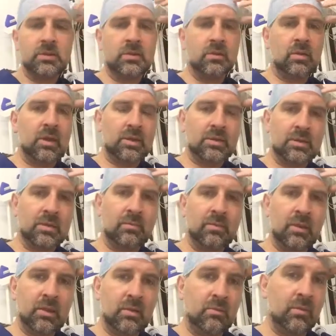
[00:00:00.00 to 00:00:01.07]
so that's
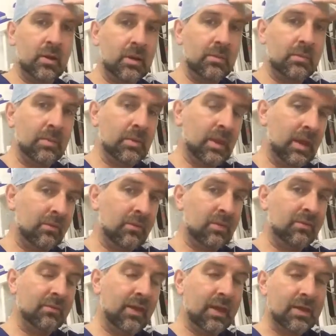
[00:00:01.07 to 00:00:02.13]
something that might have an
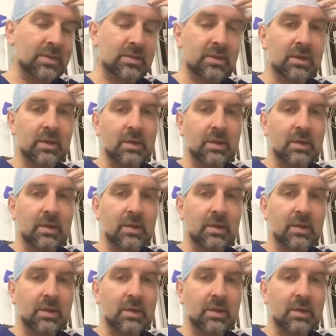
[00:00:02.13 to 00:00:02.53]
effect.